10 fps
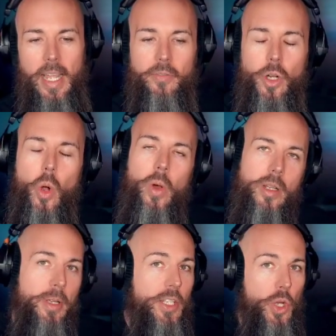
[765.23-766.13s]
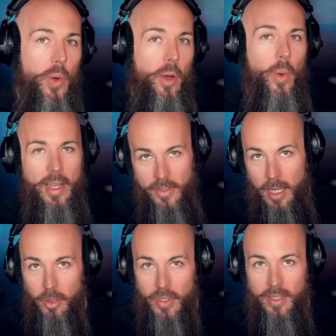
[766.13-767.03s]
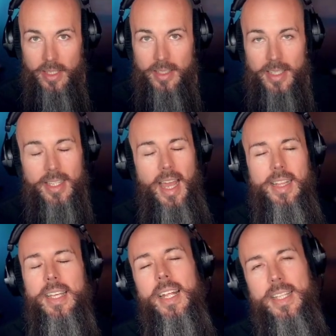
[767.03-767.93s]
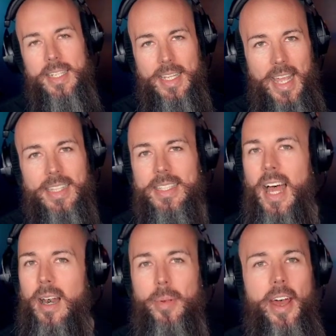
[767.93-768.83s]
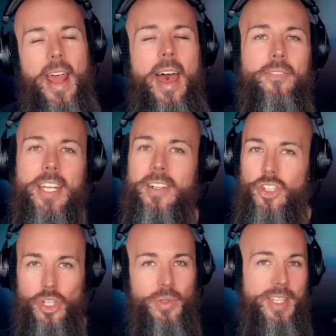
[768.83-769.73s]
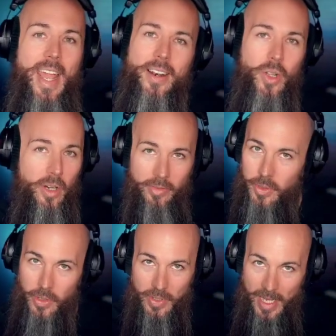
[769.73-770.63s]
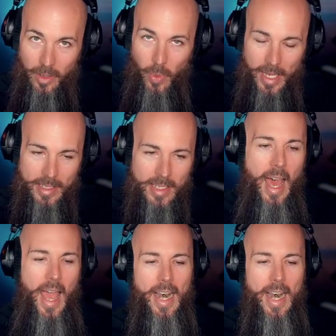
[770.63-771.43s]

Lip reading: If you're going to be doing wavetable synthesis, at the end of the day, it's not about having juicy analog filters anyways.